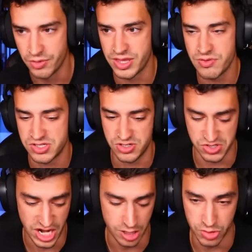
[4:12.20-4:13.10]
Okay, well that was
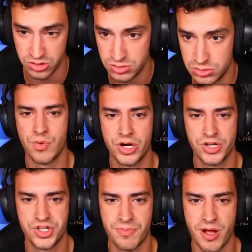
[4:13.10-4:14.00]
just terrible. I wanted
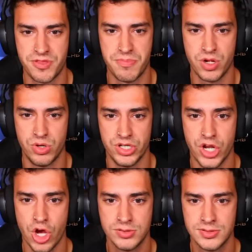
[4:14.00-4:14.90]
to jump off the big one,
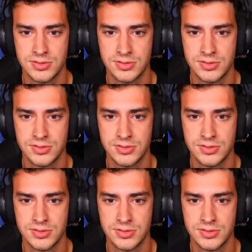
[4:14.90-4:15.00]
you know?